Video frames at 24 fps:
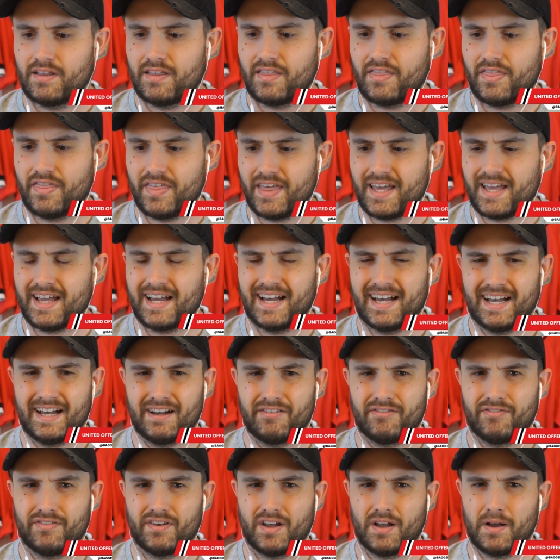they
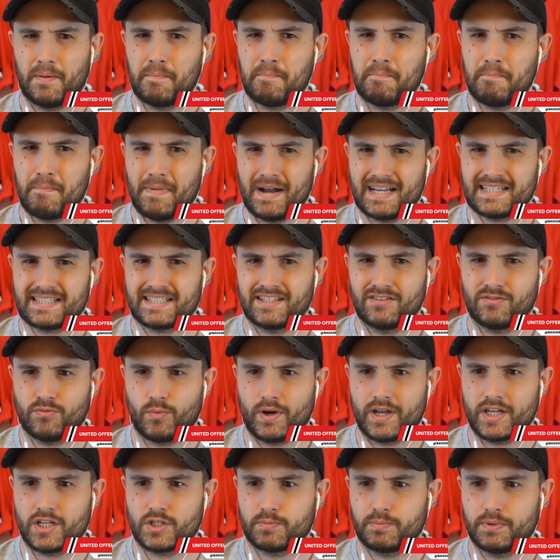have a massive
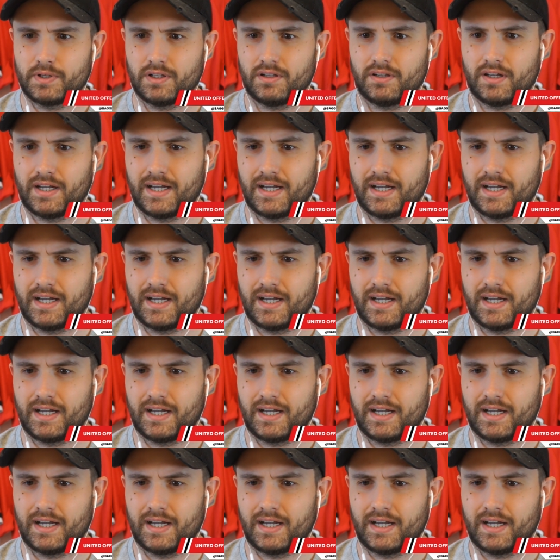wage bill,